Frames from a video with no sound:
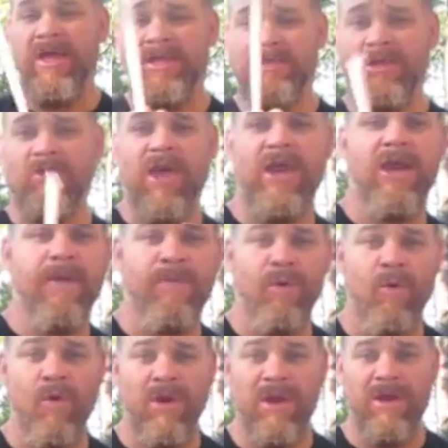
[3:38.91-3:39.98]
He's located up in
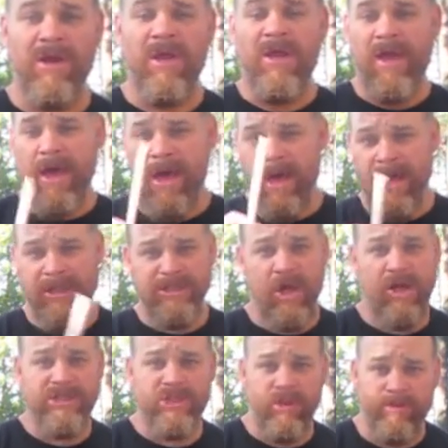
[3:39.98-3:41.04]
Oregon. He's
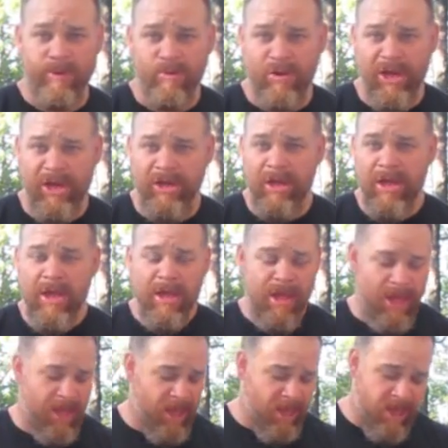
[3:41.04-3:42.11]
also a Marine
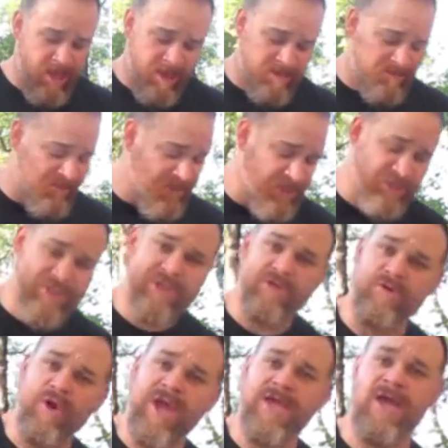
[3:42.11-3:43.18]
and just a
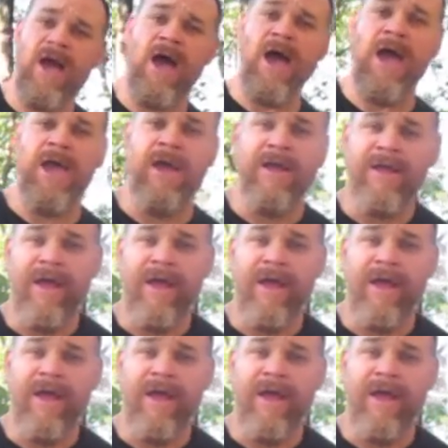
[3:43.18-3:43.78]
great guy.